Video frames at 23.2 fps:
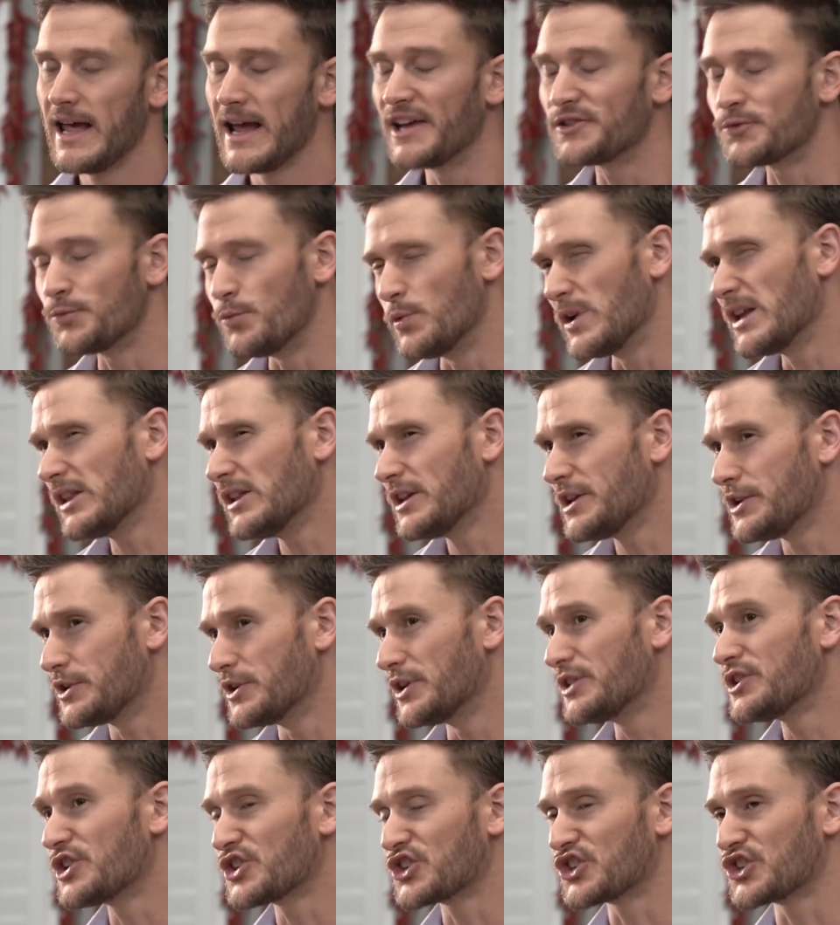It's really
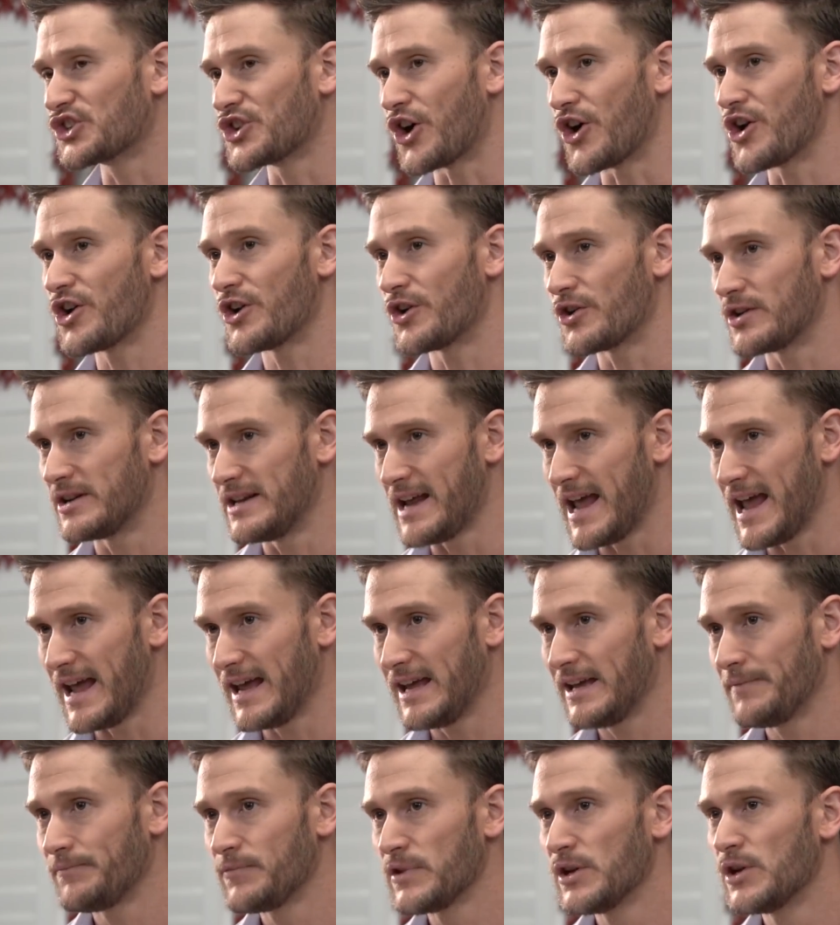good to start your
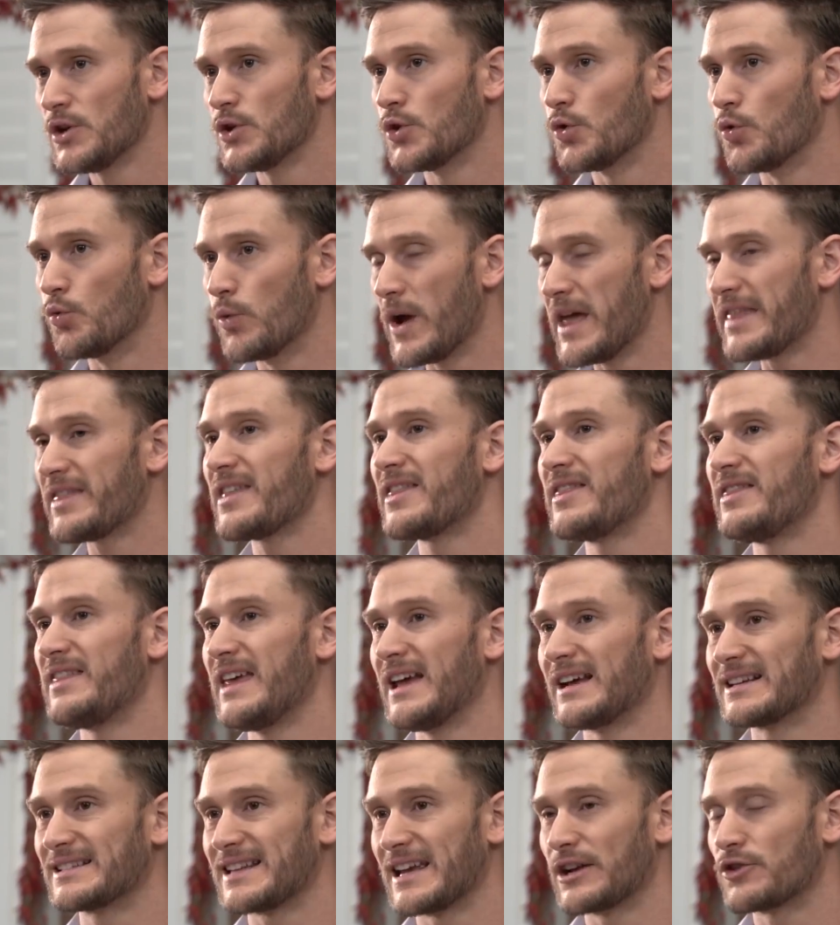day with
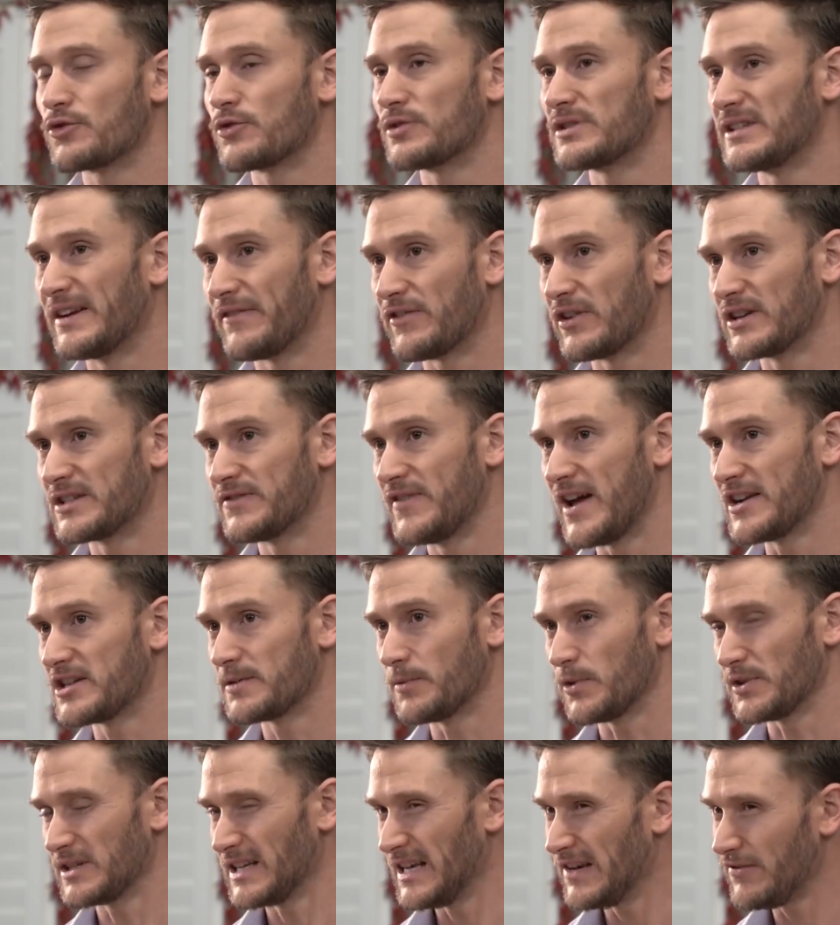things like cruciferous
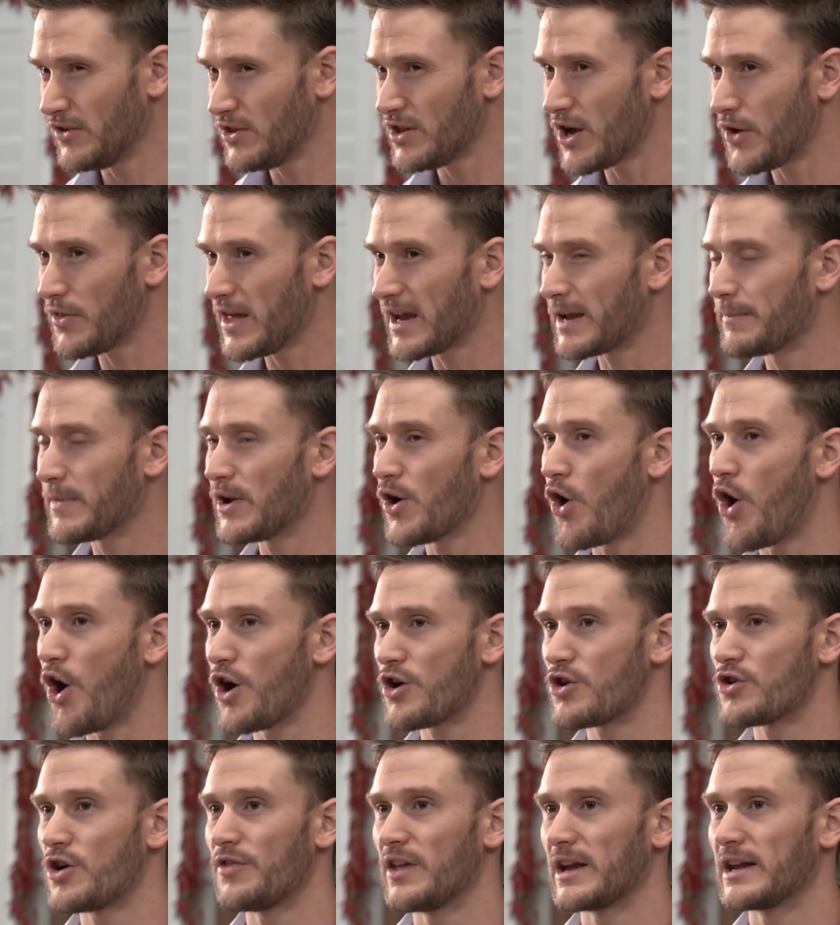vegetables, even though they can be
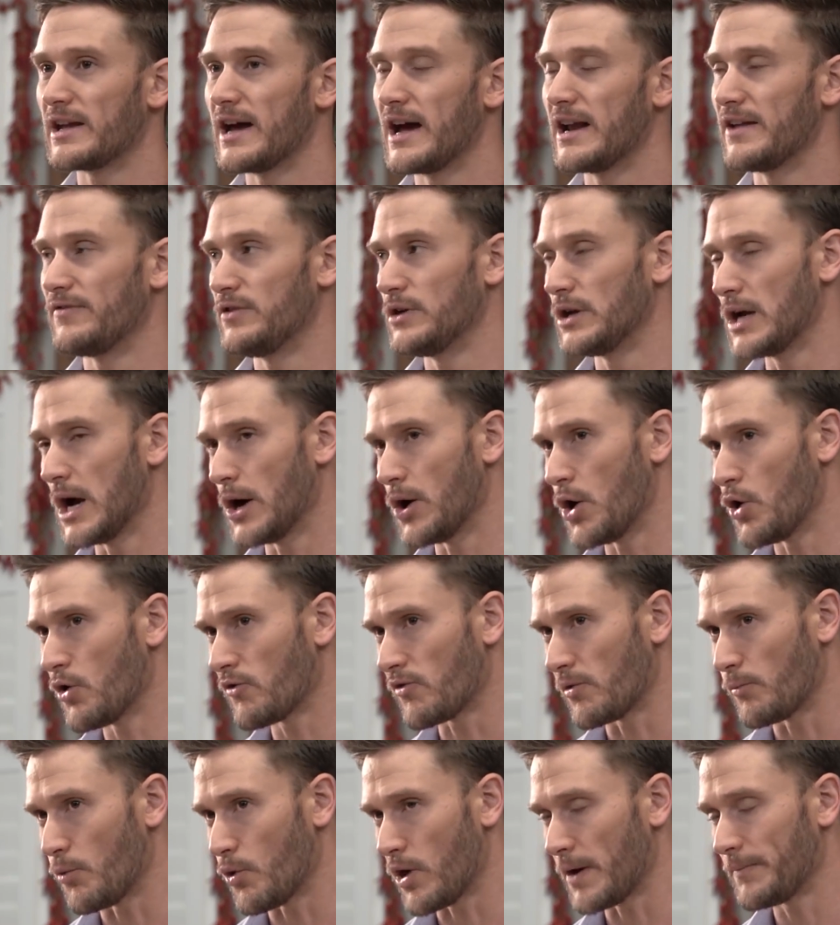harder on the gut if you go
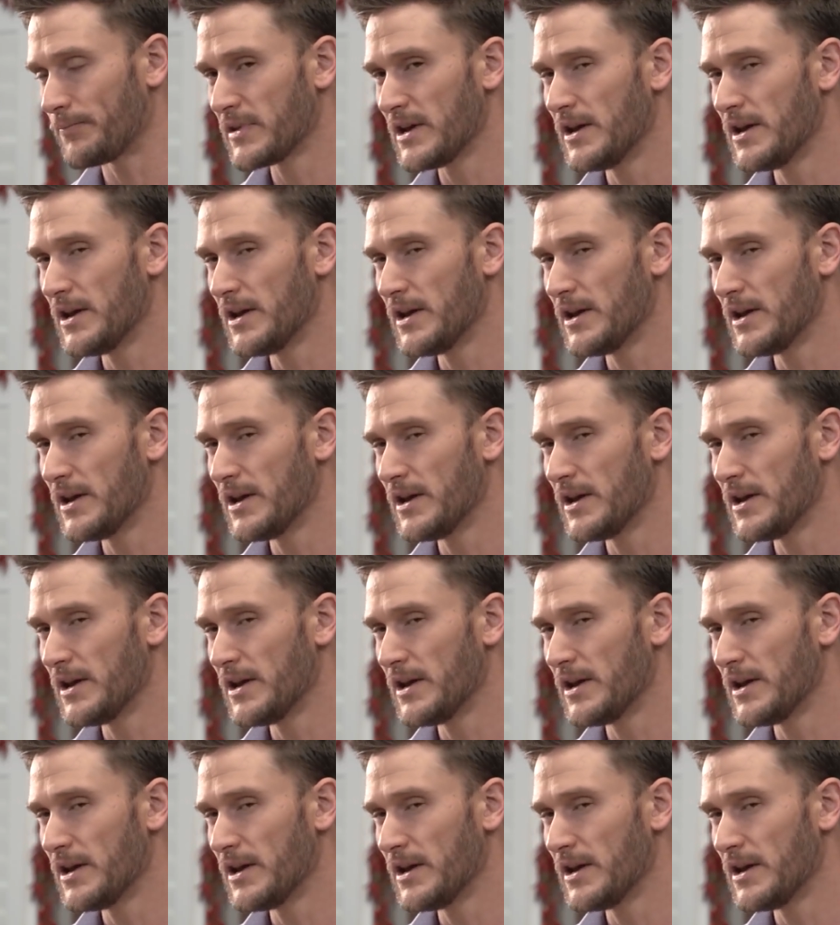overboard.